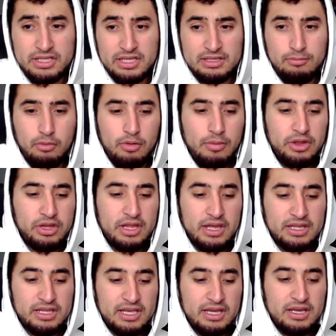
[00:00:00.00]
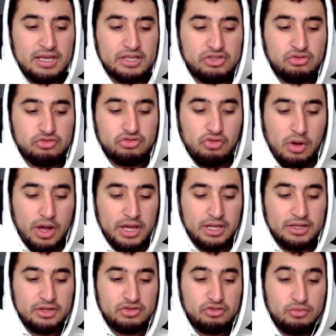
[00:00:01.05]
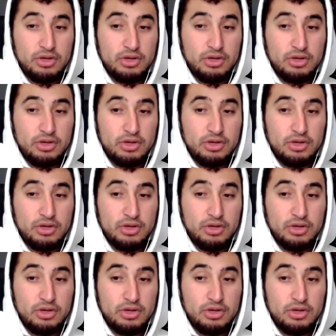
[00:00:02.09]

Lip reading: It's more about, the idea is you're trying to